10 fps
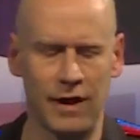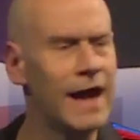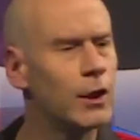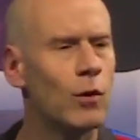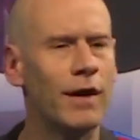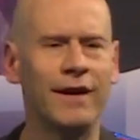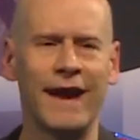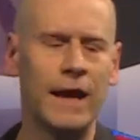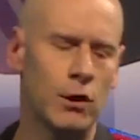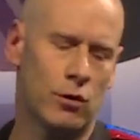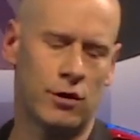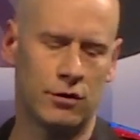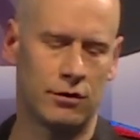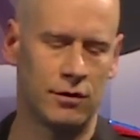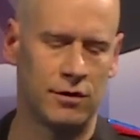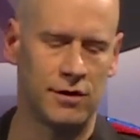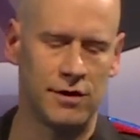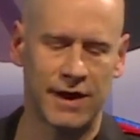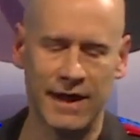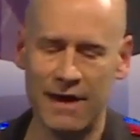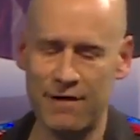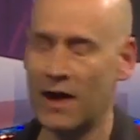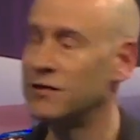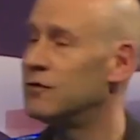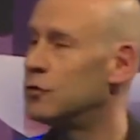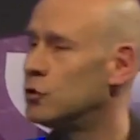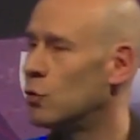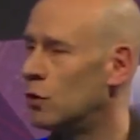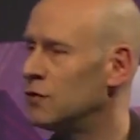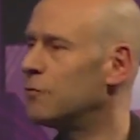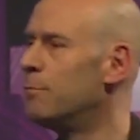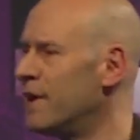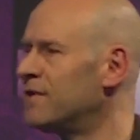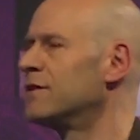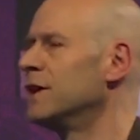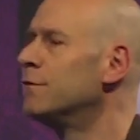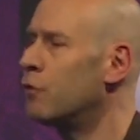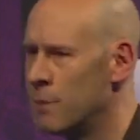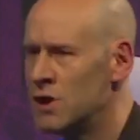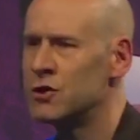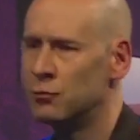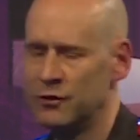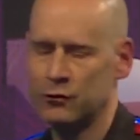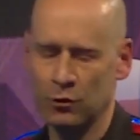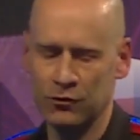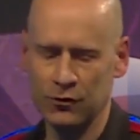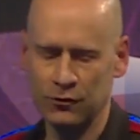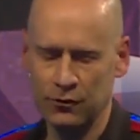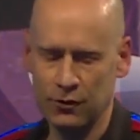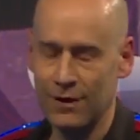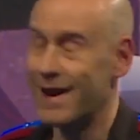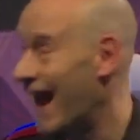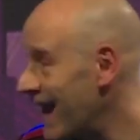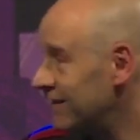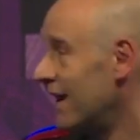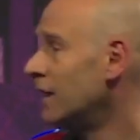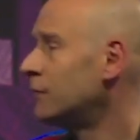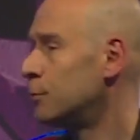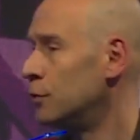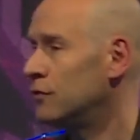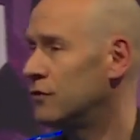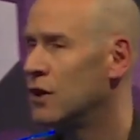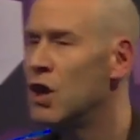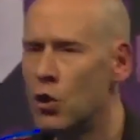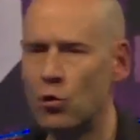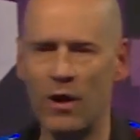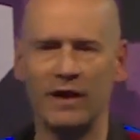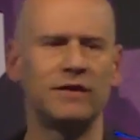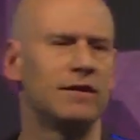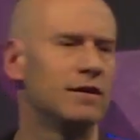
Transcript: Anyone, anywhere can have access to the world's best information resources and experts right